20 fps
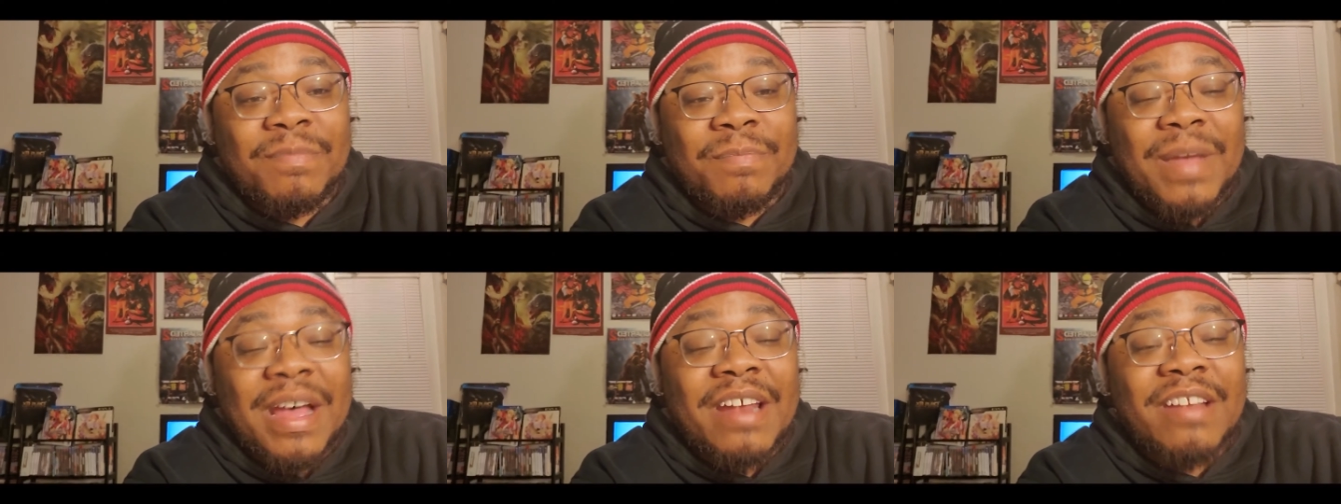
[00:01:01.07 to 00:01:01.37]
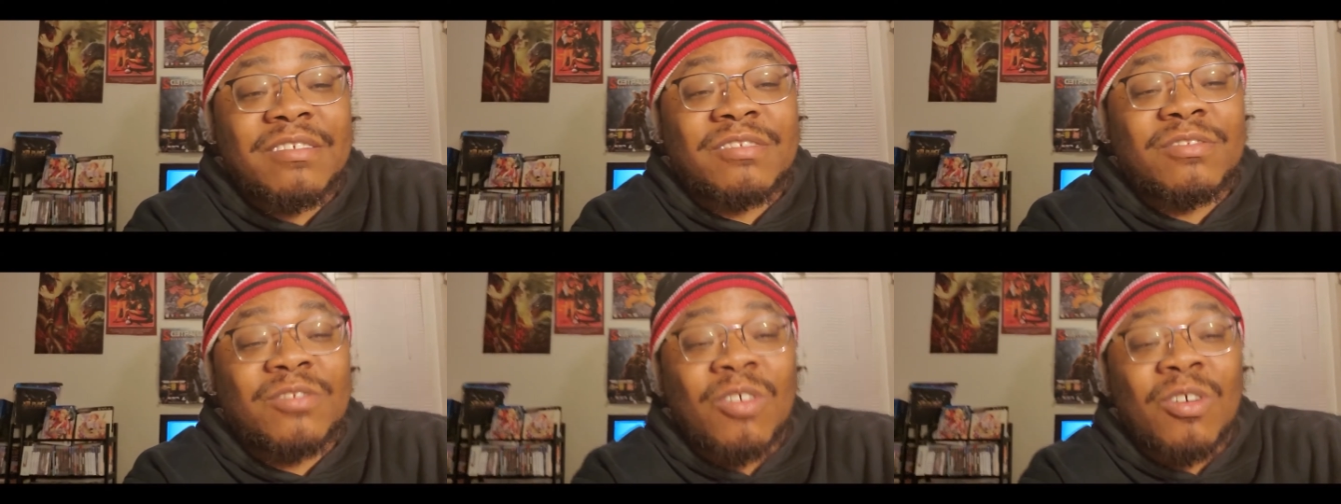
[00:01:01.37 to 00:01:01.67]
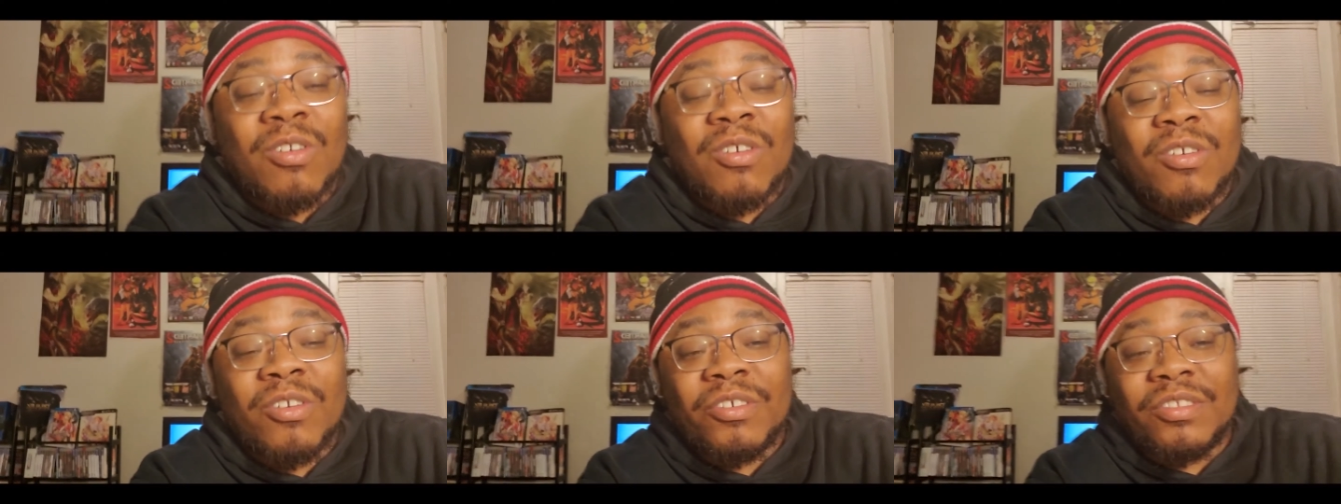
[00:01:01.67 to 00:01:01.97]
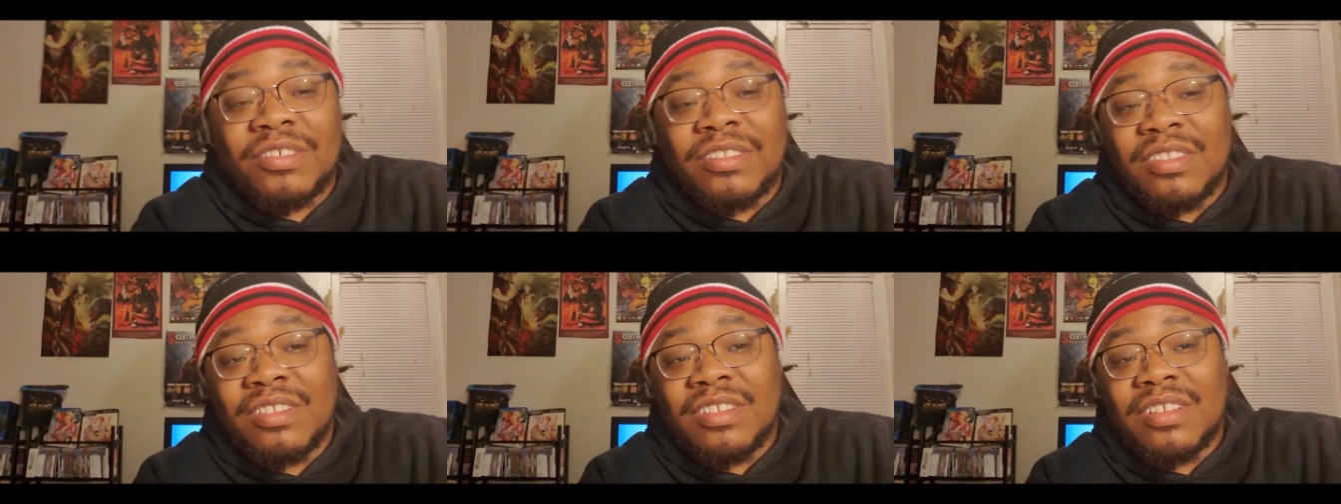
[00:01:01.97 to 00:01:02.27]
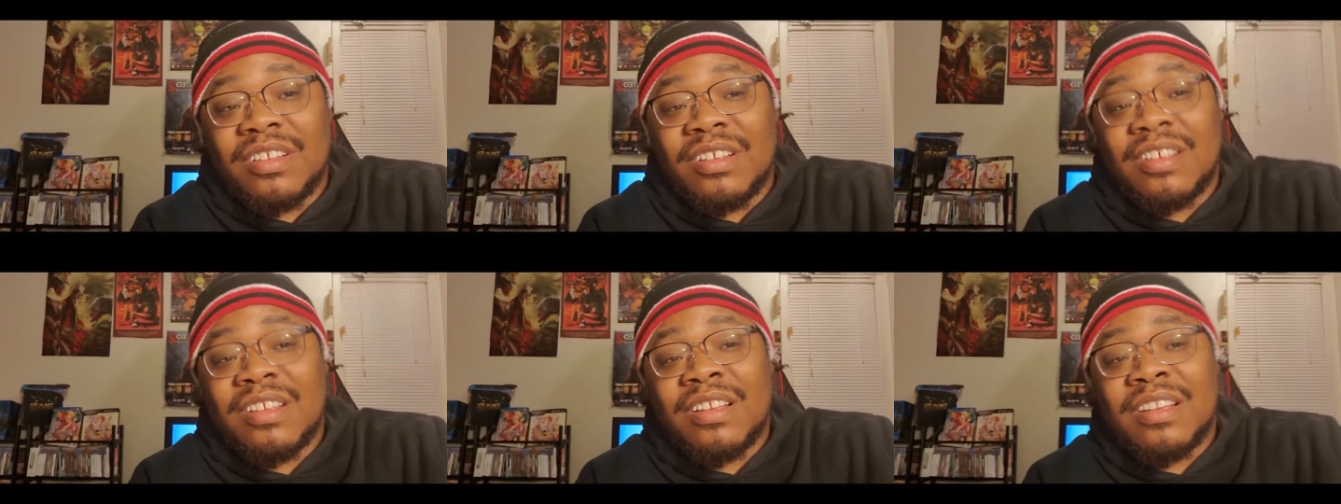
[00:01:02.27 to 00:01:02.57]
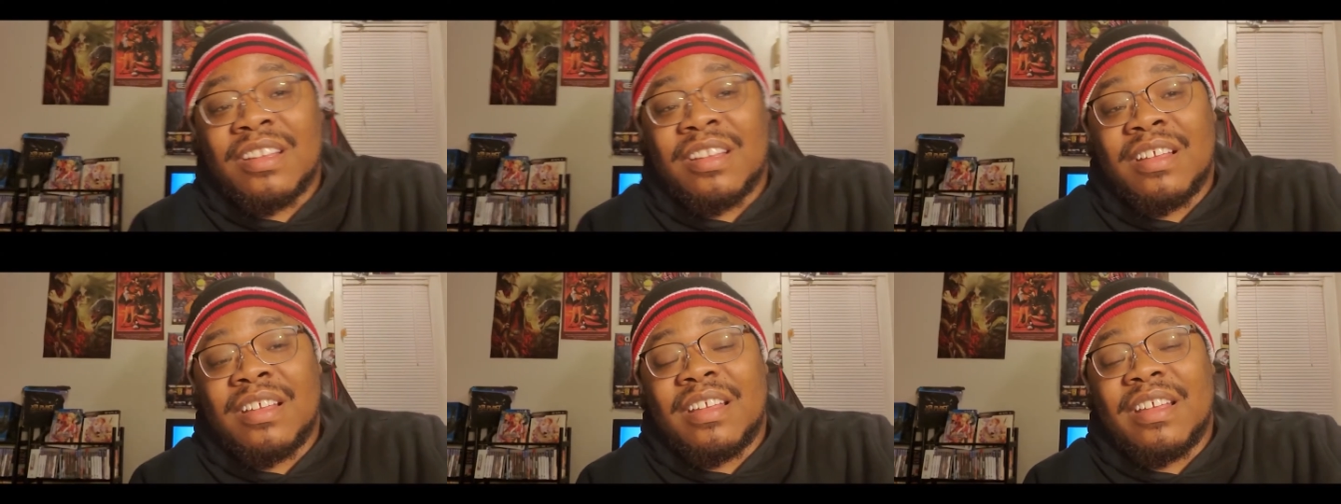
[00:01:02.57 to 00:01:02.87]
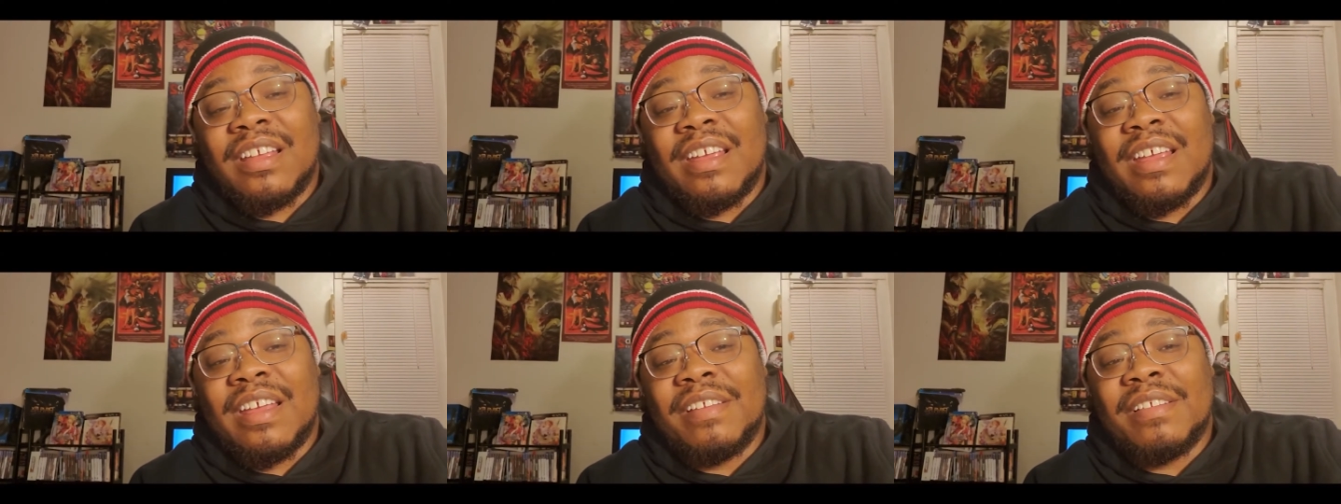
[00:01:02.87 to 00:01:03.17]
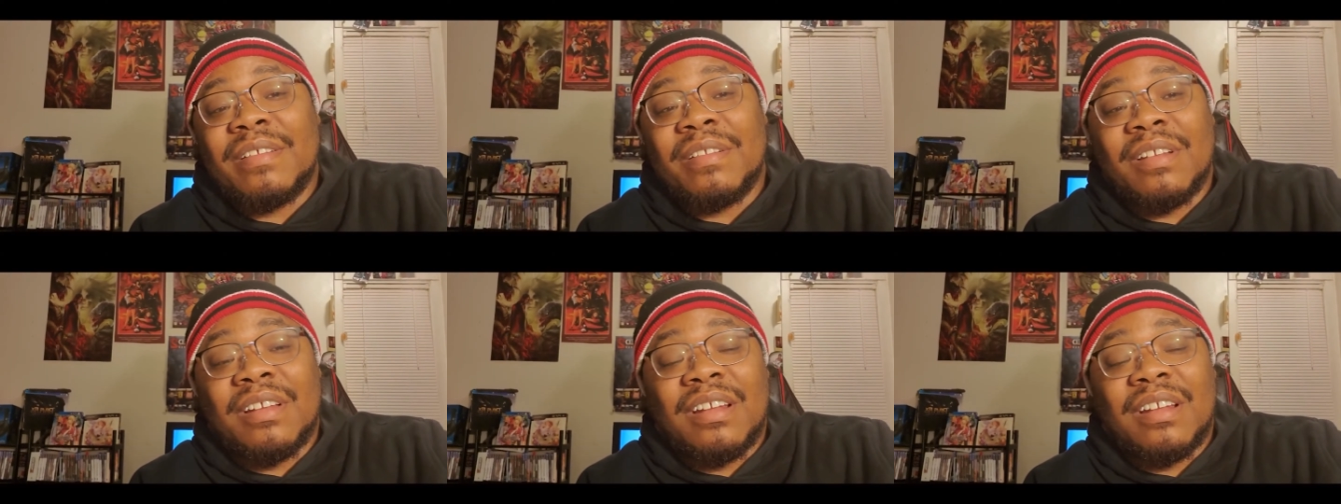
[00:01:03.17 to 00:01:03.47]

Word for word: by the stars, and just